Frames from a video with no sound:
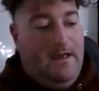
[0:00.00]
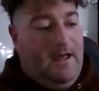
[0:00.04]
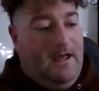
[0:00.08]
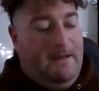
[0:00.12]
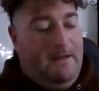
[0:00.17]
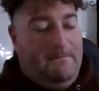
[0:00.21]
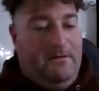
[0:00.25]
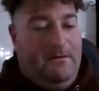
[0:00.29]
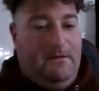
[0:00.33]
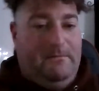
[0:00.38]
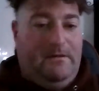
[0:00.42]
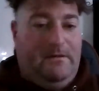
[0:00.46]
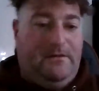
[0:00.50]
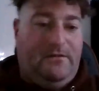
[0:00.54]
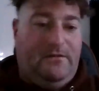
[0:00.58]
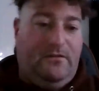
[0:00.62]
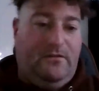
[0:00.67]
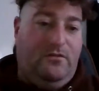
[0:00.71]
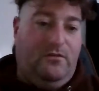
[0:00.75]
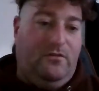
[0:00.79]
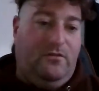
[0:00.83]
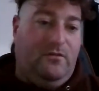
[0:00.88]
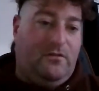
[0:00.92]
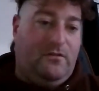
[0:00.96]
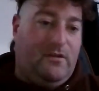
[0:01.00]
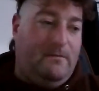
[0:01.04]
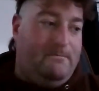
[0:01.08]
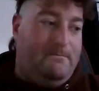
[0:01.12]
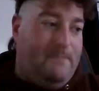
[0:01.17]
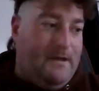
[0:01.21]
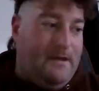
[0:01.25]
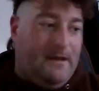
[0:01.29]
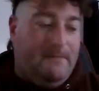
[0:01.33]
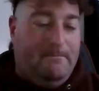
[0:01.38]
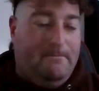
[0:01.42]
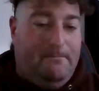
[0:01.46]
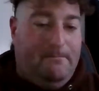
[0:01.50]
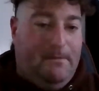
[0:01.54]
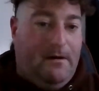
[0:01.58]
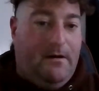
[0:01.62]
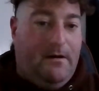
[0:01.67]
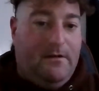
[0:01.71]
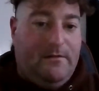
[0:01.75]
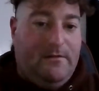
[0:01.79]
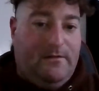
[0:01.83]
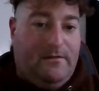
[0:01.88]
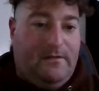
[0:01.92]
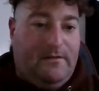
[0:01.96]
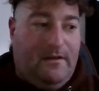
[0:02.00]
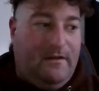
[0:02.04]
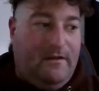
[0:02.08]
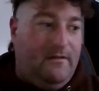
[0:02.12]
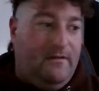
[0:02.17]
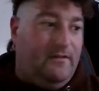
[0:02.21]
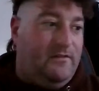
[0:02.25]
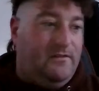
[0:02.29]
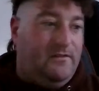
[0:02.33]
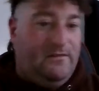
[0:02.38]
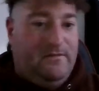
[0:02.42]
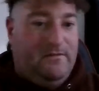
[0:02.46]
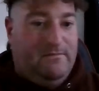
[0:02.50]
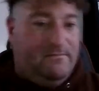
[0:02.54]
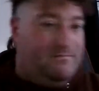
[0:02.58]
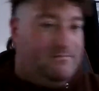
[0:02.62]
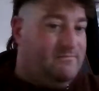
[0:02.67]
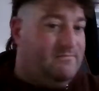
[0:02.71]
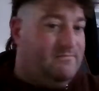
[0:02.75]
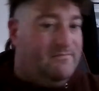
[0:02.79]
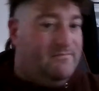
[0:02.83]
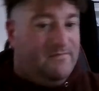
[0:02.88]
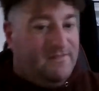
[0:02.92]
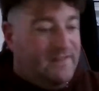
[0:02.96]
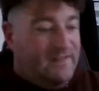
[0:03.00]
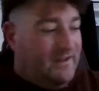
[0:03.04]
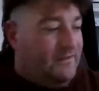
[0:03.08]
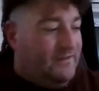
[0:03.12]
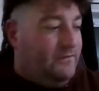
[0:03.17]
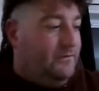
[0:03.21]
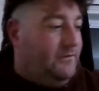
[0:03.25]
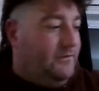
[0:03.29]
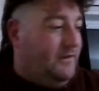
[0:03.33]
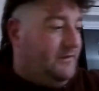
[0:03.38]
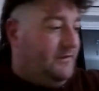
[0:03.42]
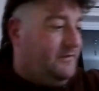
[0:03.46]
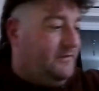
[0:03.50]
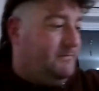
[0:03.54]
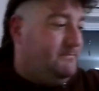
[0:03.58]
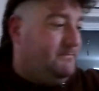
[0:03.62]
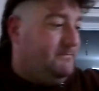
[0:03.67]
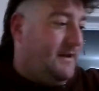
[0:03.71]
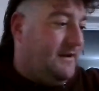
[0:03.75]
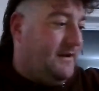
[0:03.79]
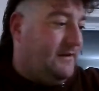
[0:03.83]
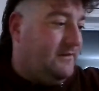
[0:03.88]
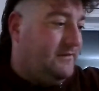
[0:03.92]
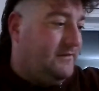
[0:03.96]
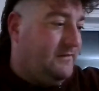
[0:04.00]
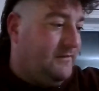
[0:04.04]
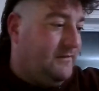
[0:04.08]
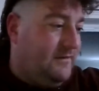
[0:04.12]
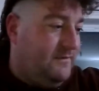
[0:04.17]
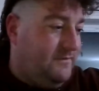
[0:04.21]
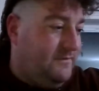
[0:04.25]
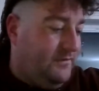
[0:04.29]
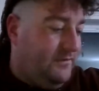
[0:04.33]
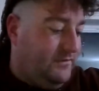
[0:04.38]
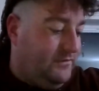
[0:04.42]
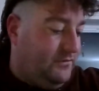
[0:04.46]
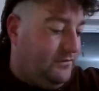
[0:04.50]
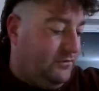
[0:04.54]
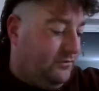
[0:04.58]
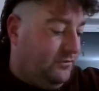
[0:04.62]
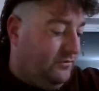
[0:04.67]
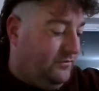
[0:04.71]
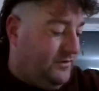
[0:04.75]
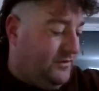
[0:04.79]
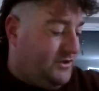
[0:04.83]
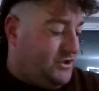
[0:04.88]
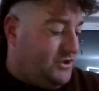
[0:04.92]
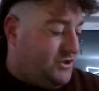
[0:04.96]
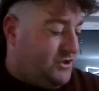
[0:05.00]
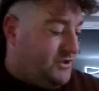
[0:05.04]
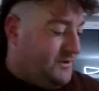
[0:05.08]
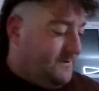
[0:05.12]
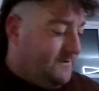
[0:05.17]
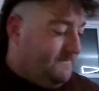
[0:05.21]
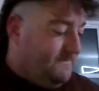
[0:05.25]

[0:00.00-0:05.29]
and put them into like a bigger box so it takes up less space for storage.